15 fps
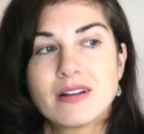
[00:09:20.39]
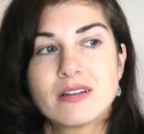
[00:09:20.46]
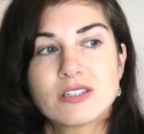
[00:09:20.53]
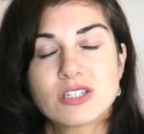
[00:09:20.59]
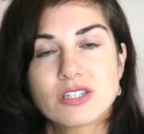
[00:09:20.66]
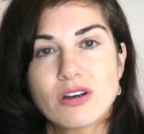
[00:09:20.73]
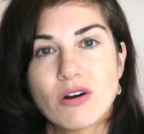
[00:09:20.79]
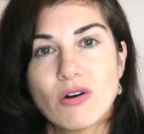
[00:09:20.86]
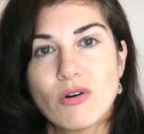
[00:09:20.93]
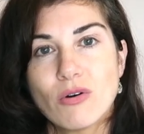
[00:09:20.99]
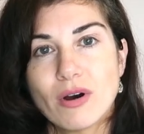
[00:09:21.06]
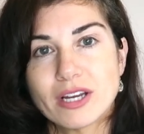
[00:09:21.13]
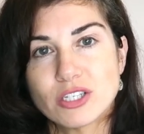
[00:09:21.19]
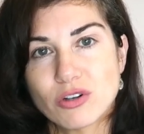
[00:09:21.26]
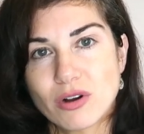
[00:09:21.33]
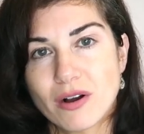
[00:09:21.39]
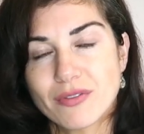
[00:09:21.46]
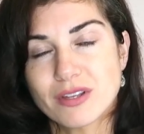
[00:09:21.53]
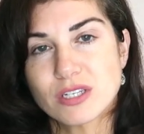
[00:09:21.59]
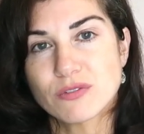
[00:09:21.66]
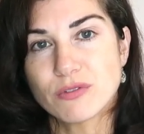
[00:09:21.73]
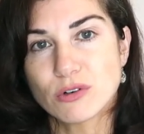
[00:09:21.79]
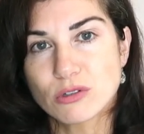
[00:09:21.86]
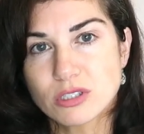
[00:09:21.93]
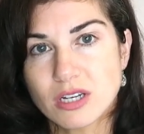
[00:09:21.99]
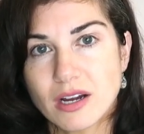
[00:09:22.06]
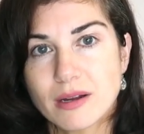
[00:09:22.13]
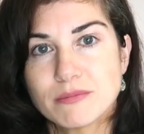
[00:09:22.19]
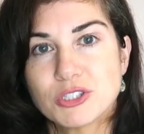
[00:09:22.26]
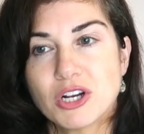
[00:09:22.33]
So I took on this
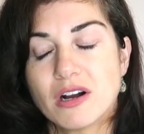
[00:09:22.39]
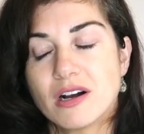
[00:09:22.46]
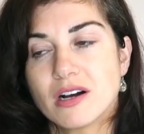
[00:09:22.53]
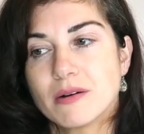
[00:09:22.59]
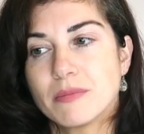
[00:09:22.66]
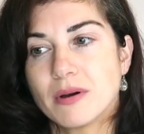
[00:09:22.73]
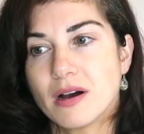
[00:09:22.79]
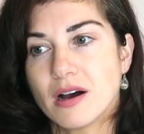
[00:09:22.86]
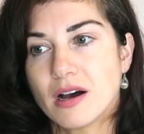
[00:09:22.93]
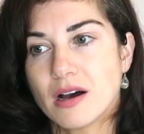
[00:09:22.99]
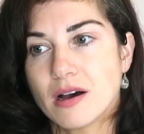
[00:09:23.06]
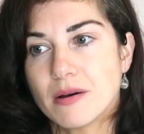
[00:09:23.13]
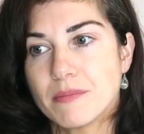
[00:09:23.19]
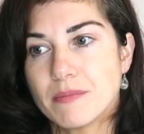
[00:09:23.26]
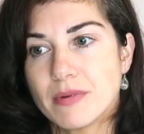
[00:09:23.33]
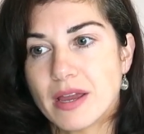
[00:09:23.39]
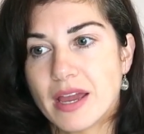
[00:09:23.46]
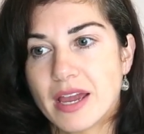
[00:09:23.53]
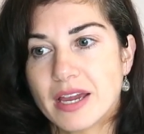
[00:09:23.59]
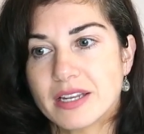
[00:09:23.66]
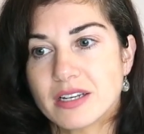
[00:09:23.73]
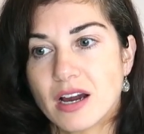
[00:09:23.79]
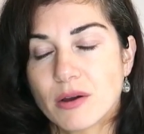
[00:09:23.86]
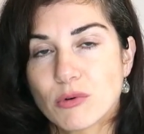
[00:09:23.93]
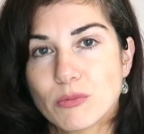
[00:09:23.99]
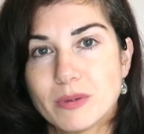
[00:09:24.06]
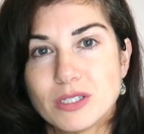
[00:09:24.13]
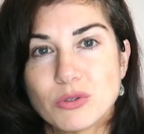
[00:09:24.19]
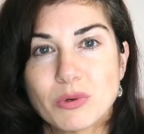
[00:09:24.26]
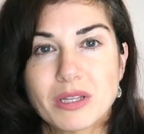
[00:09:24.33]
full-time job um, and I will
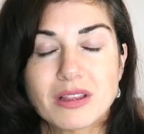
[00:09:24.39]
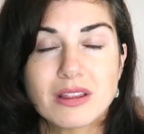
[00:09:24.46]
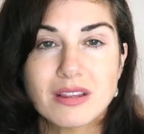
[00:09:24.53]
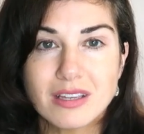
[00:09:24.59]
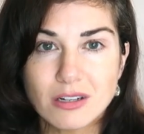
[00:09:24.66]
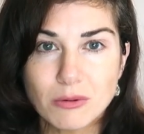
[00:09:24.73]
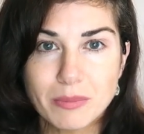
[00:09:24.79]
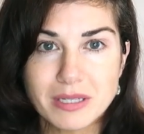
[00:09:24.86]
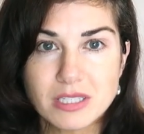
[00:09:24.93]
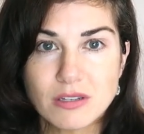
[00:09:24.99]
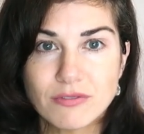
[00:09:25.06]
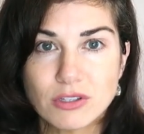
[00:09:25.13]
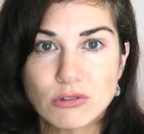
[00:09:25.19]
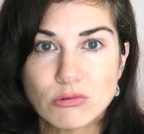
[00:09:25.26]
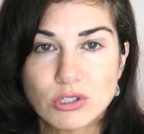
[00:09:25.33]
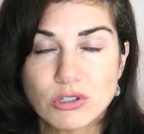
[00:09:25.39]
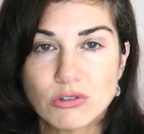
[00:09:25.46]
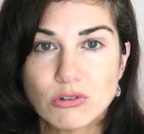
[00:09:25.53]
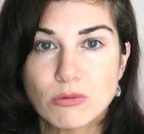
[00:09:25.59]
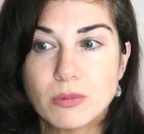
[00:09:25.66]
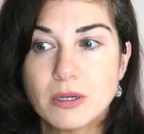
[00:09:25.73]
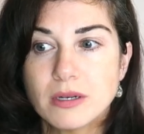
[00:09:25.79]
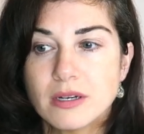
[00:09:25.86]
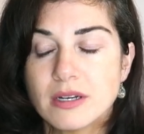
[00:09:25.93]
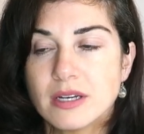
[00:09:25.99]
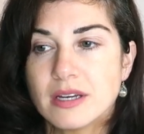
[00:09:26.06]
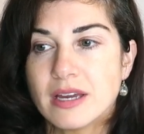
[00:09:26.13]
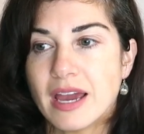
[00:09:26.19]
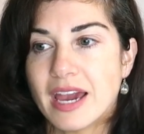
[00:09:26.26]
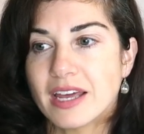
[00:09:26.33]
be doing little bits of YouTube
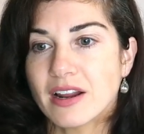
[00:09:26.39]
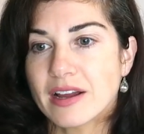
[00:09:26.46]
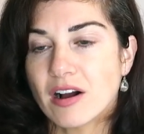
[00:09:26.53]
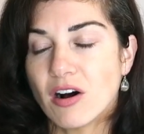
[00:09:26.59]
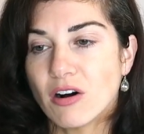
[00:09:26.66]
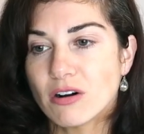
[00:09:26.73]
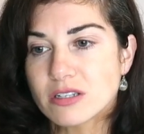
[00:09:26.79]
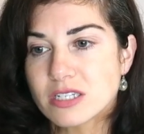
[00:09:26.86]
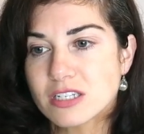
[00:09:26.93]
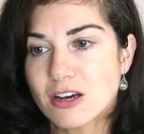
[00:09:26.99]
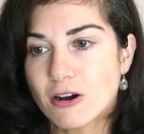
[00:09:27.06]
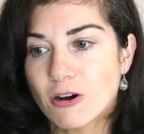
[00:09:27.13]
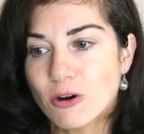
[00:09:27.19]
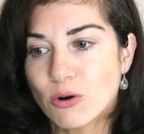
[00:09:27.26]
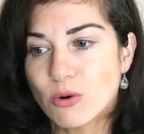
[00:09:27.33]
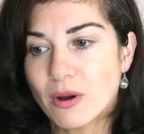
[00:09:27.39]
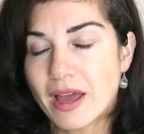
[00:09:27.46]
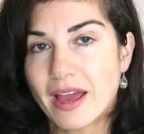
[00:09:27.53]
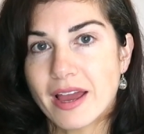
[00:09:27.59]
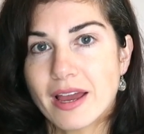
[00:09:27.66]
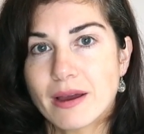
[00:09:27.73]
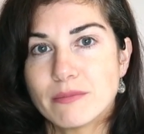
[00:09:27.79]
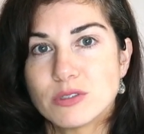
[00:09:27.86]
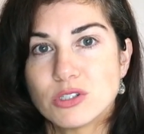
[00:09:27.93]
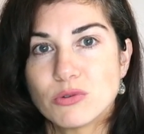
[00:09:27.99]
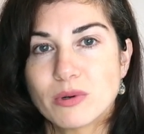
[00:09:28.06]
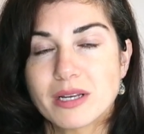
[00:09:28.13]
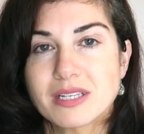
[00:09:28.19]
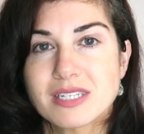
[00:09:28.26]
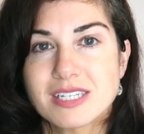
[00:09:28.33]
and I also am
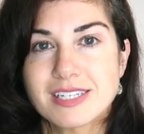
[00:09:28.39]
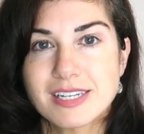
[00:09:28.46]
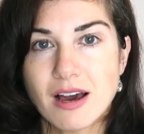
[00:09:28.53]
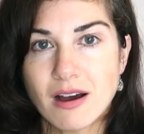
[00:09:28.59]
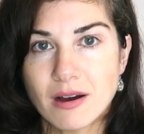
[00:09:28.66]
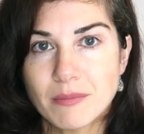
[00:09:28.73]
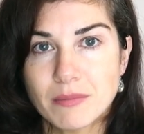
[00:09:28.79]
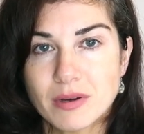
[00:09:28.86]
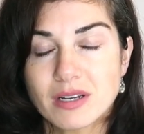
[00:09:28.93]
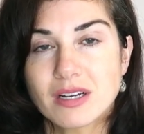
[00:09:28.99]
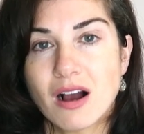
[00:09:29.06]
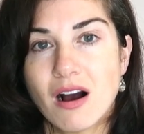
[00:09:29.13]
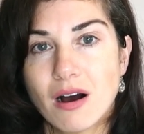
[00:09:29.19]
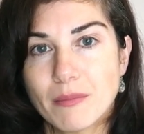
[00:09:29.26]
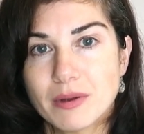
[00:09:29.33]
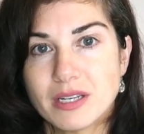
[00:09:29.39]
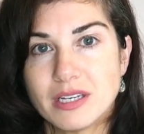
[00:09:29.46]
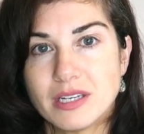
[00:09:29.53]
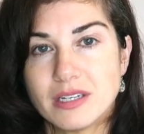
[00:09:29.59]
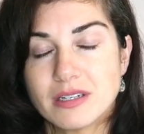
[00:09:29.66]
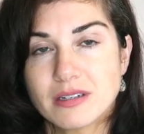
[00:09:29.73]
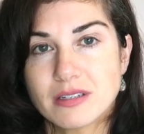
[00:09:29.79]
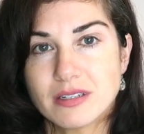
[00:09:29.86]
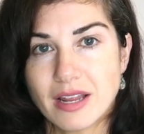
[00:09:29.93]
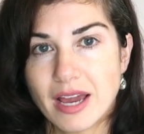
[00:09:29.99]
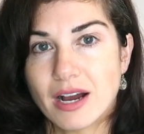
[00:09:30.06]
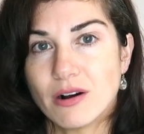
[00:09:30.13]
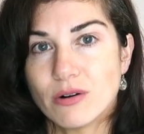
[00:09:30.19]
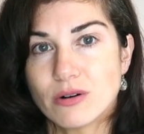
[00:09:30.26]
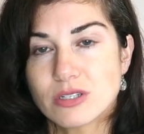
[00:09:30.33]
doing some comedy
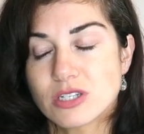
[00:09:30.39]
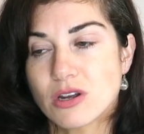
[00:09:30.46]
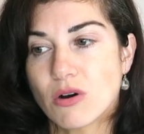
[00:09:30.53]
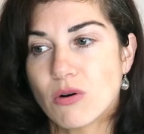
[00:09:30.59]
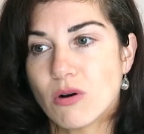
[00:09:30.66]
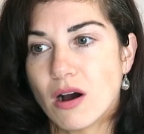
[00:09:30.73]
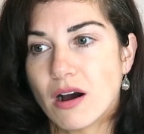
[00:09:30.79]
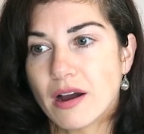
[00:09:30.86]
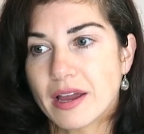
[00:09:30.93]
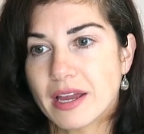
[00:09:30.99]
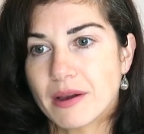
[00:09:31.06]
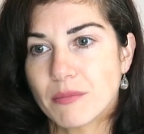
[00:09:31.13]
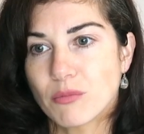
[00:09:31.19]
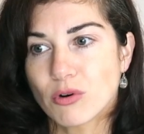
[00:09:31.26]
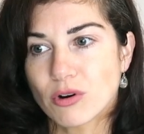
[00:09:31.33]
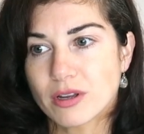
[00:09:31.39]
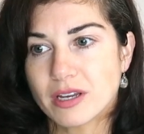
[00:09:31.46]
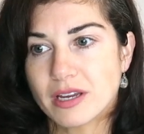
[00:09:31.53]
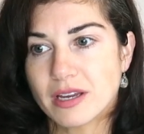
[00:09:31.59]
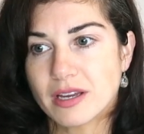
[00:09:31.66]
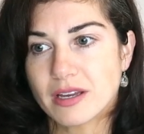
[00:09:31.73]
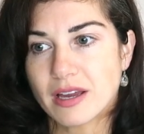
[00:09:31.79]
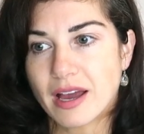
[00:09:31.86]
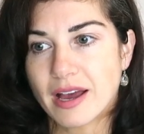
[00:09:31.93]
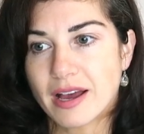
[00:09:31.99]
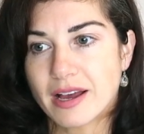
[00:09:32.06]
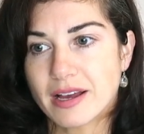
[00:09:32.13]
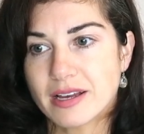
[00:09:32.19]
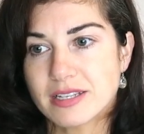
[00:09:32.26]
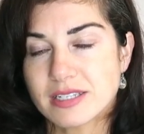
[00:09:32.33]
now. So I am working
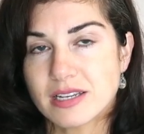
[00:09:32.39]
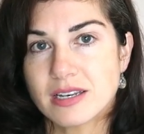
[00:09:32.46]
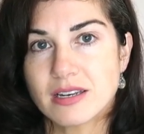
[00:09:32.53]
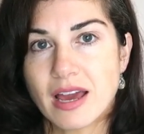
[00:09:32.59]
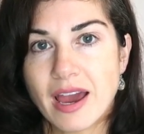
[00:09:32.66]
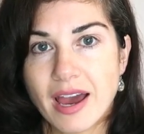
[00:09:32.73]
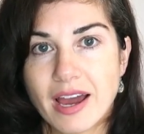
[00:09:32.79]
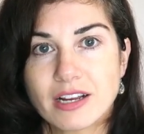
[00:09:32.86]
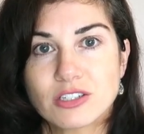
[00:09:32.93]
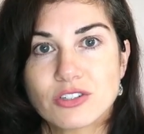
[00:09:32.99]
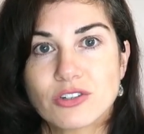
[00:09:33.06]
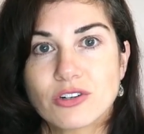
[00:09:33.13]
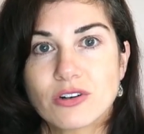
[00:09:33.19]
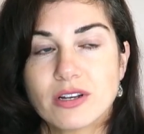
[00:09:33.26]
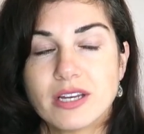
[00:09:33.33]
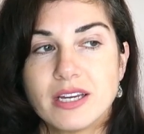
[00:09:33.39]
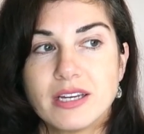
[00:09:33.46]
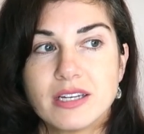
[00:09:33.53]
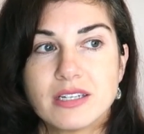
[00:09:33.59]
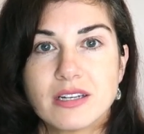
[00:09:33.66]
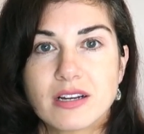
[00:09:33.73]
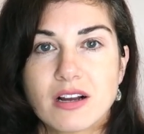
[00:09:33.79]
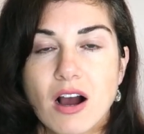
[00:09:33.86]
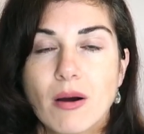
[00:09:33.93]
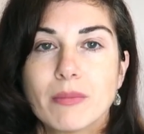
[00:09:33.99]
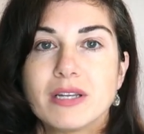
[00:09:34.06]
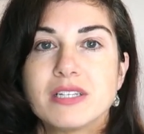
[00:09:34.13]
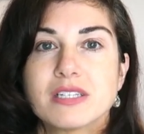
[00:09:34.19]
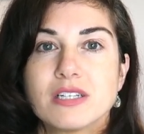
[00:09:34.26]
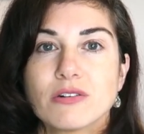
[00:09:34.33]
as an actor in a
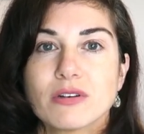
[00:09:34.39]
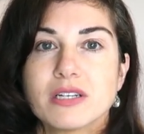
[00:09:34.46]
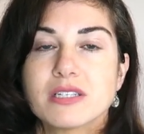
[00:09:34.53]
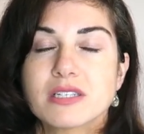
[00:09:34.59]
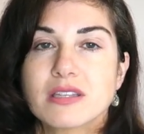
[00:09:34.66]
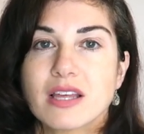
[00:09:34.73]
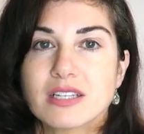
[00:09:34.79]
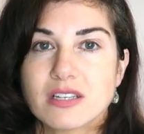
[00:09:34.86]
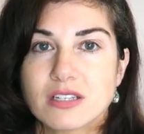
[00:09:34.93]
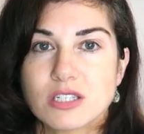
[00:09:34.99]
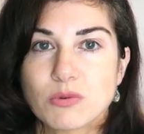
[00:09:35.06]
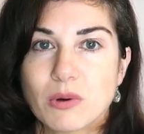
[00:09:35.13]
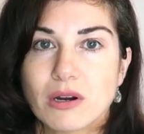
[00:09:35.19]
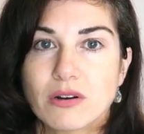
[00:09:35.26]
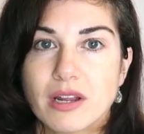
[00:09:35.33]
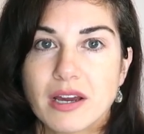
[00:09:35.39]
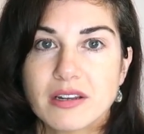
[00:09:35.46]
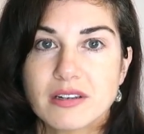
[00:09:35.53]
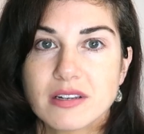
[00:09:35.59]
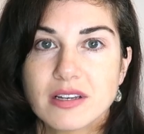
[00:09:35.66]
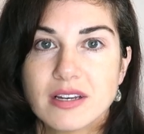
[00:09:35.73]
comedy series that's on SwearNet,